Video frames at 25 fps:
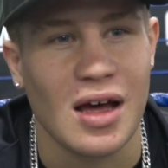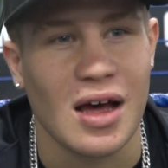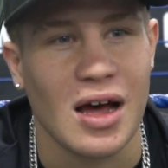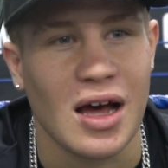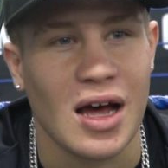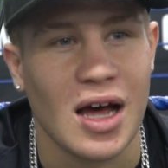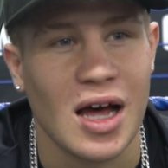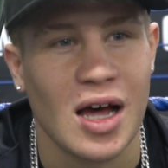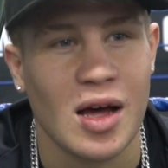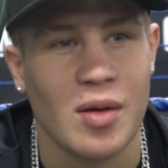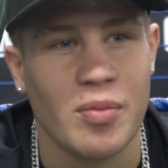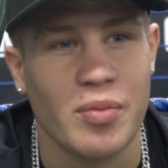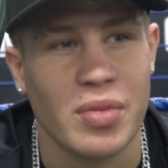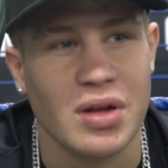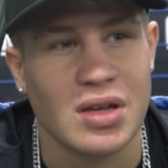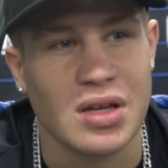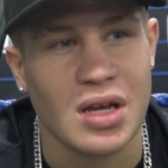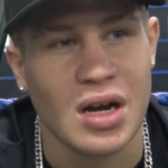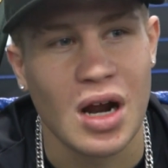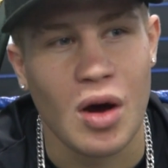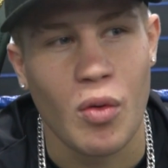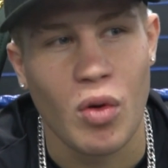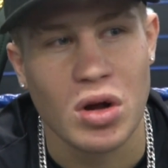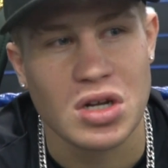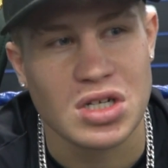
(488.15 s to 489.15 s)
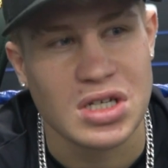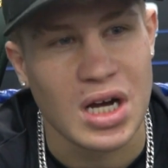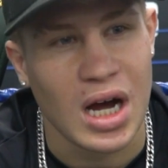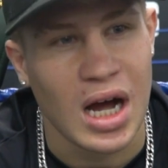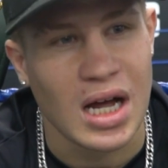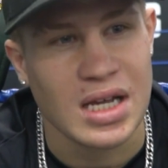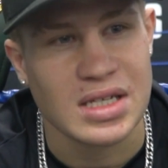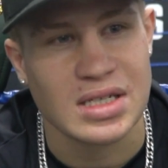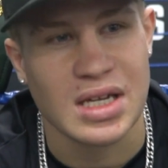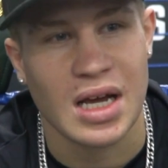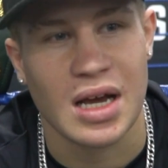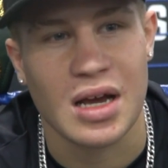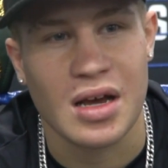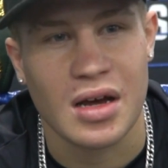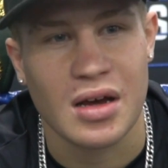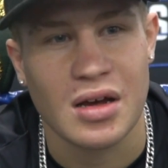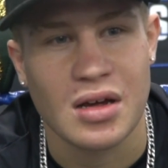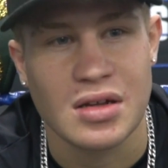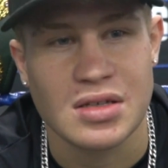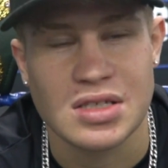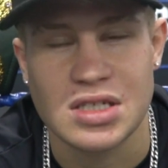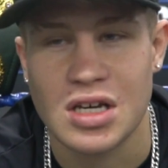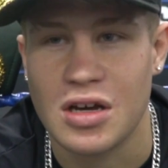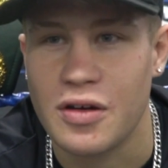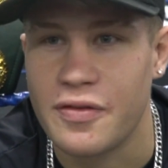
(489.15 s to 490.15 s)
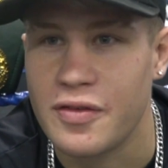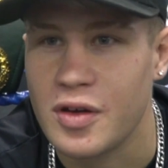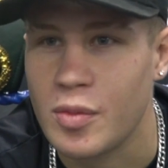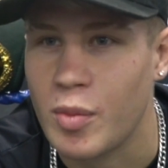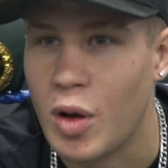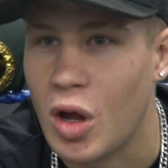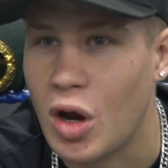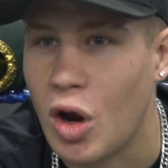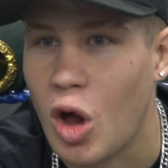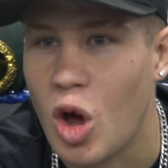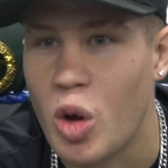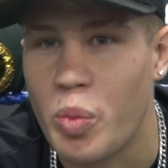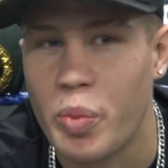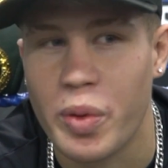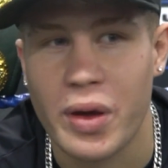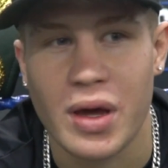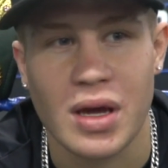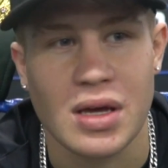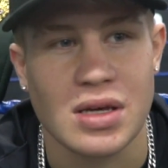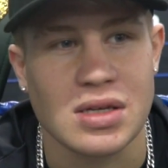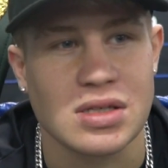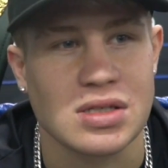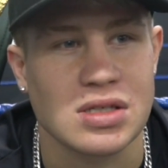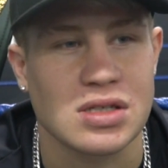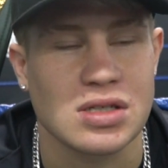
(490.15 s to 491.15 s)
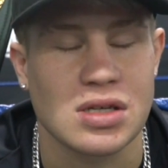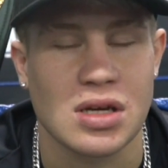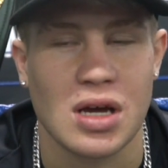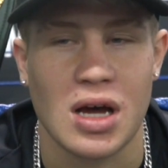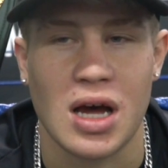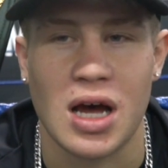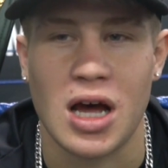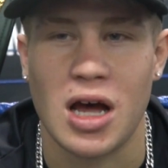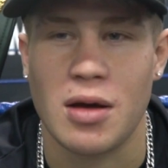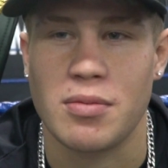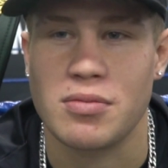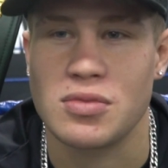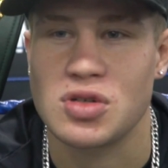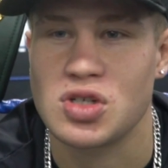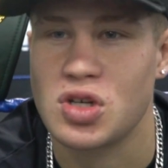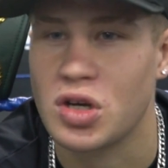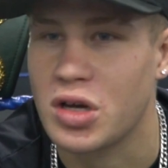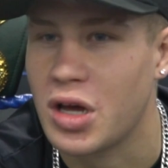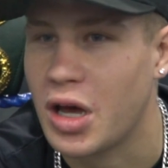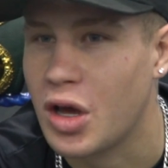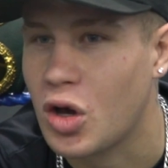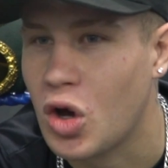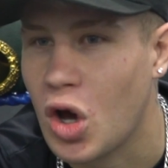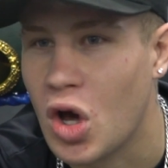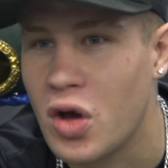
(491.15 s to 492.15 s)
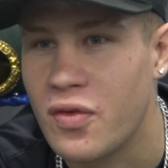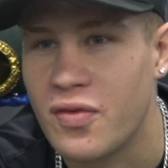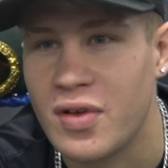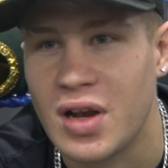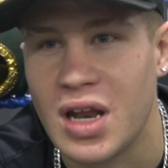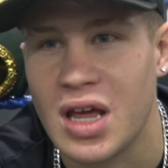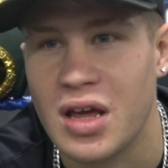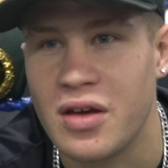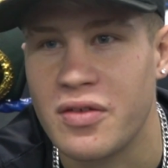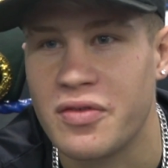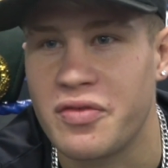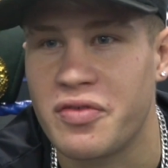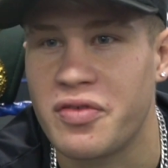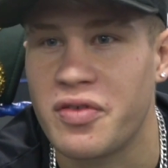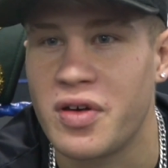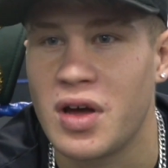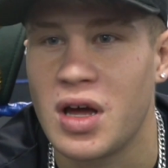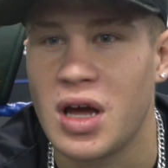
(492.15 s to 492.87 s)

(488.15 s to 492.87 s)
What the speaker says: But then I watch guys like Teofimo Lopez, Sergey Kovalev,